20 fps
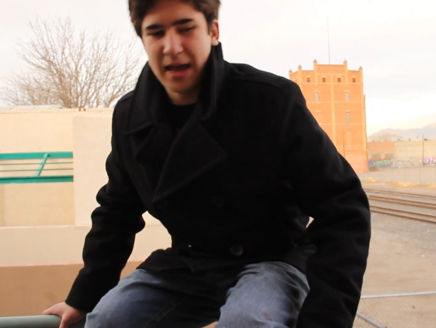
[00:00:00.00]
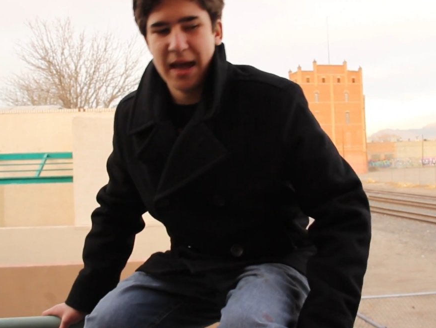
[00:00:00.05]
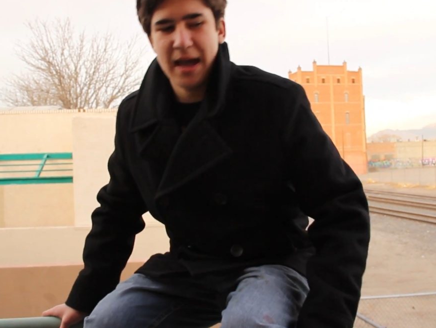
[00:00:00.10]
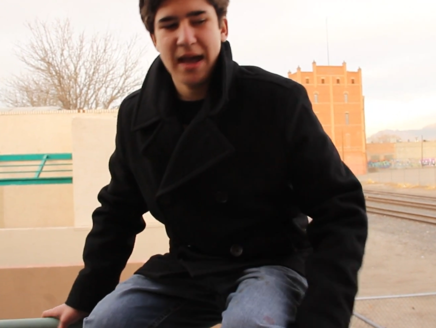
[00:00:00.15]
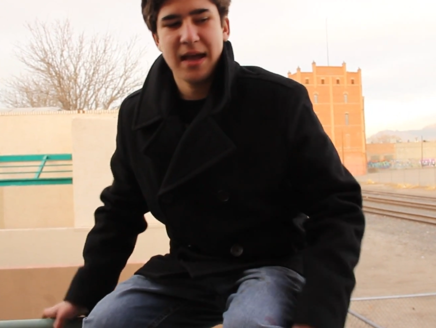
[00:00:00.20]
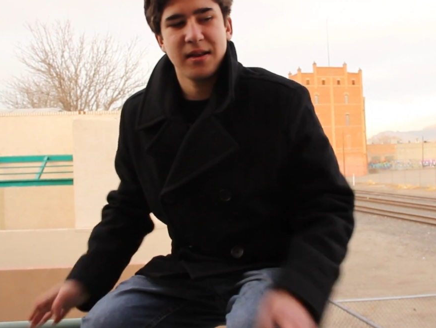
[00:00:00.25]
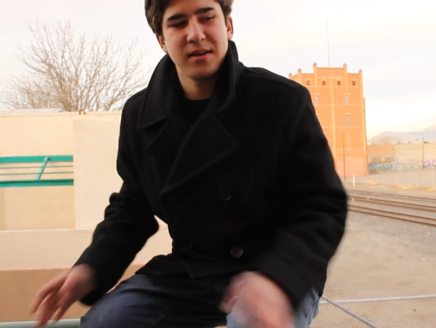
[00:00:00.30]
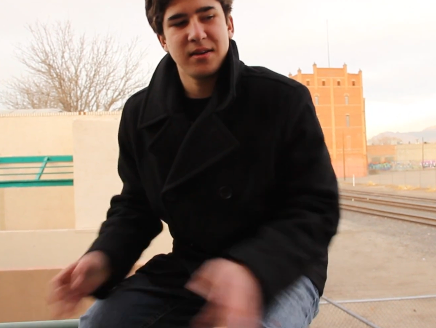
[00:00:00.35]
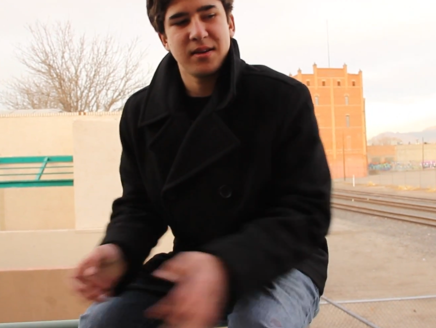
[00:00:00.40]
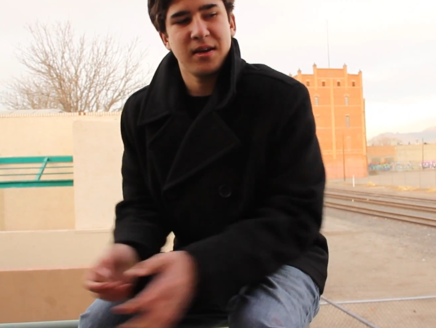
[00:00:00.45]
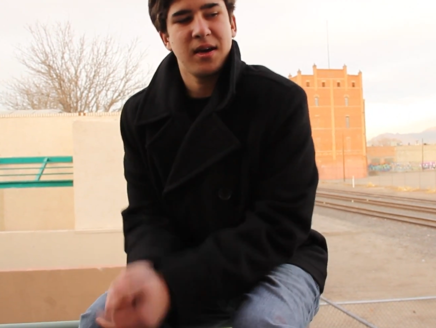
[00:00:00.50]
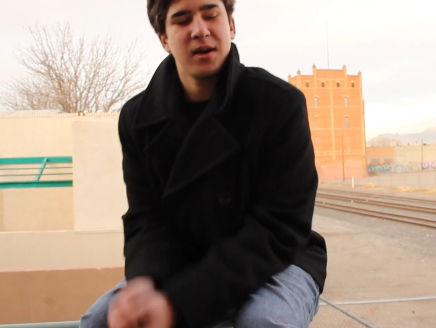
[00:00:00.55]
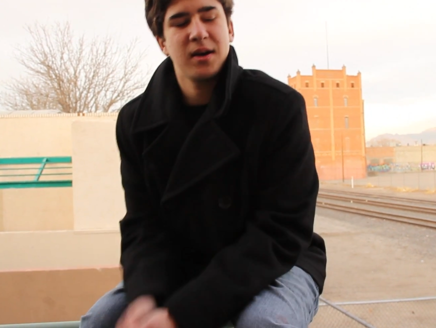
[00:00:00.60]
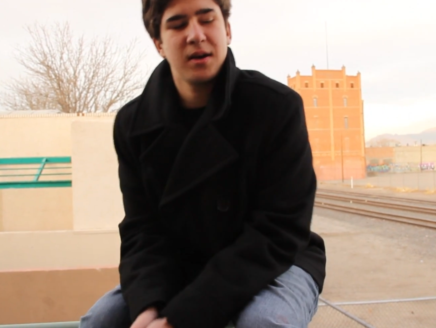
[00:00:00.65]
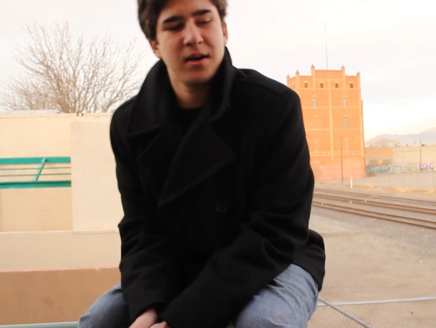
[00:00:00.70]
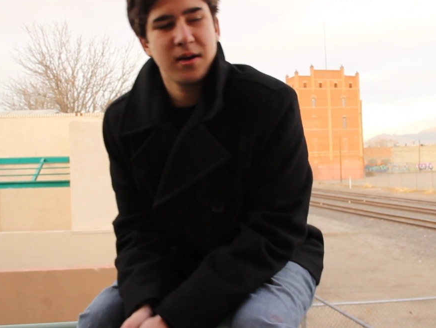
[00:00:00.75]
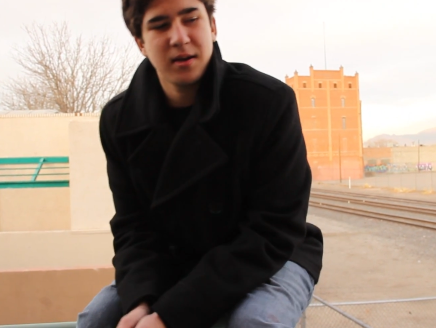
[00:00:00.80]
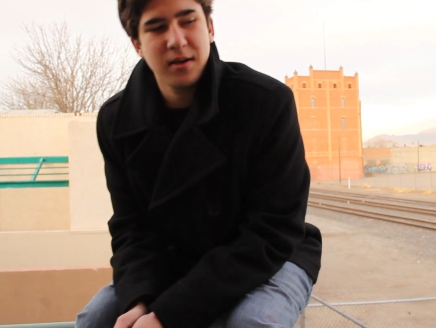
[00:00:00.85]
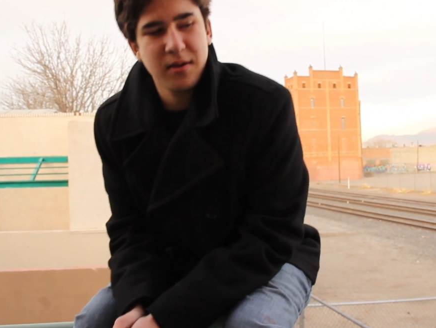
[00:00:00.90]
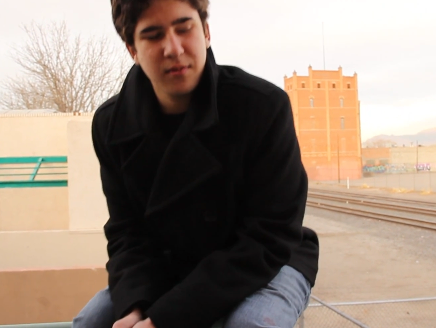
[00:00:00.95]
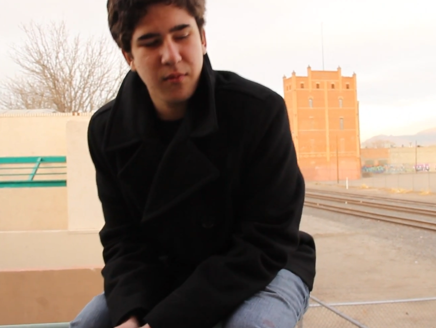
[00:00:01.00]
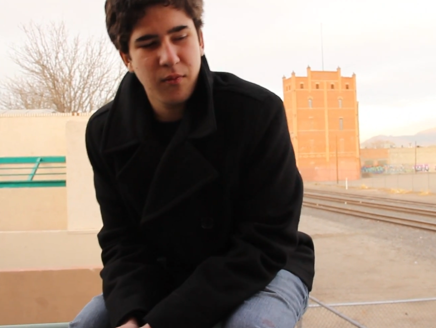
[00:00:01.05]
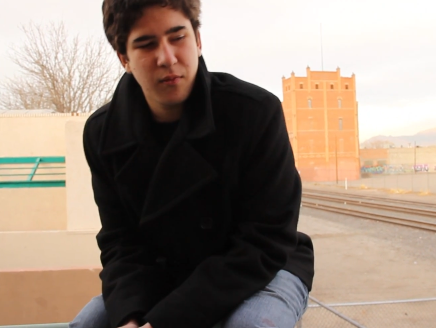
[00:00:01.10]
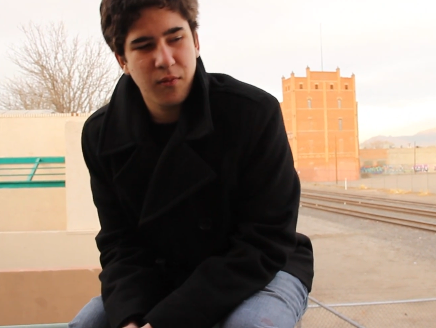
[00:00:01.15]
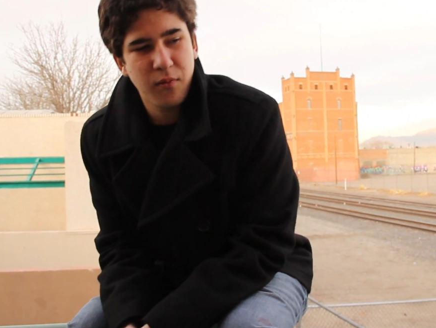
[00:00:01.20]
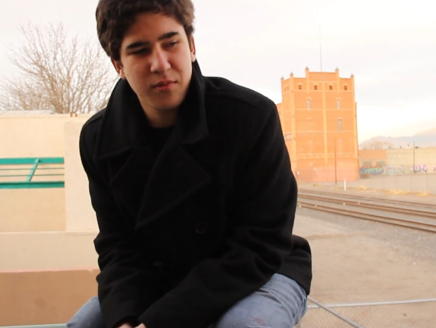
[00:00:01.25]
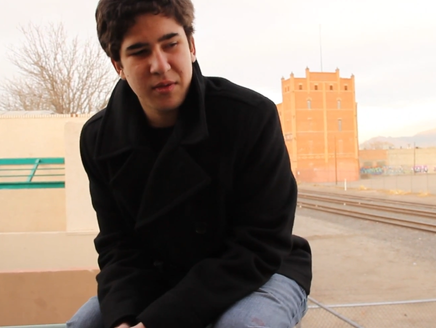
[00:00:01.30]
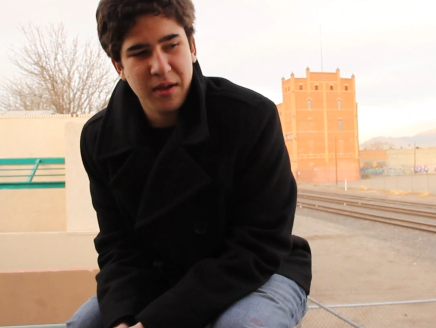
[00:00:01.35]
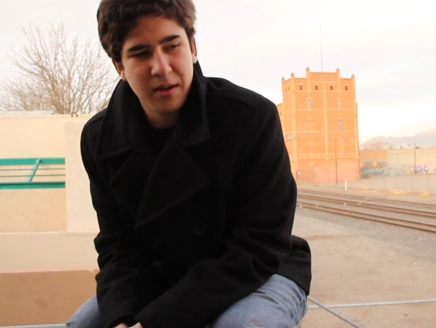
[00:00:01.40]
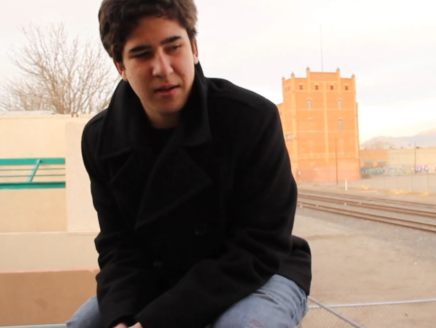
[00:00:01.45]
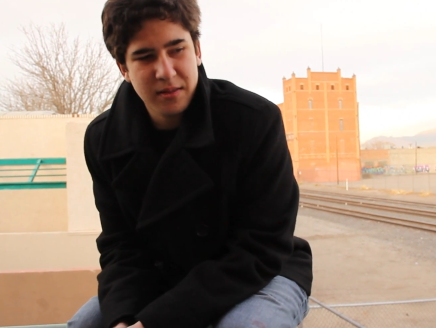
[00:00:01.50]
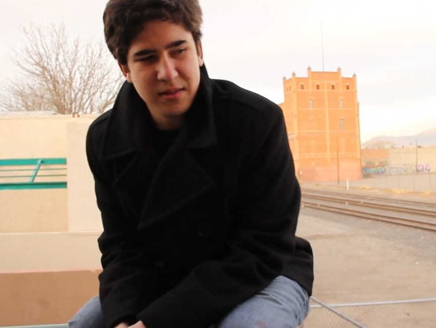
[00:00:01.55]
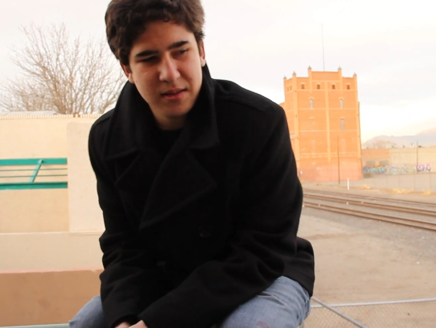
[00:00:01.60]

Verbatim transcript: and they